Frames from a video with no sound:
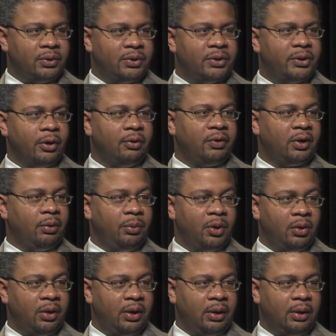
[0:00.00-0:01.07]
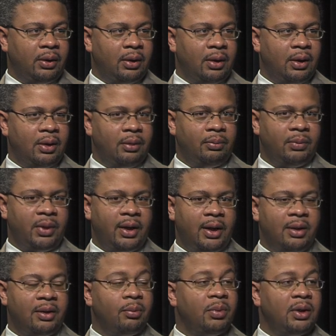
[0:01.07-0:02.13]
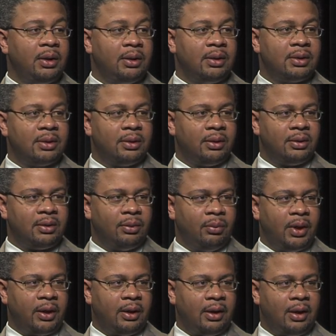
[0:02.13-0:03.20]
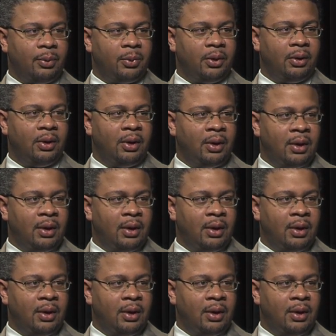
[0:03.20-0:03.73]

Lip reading: served the community, I had the means to make it happen.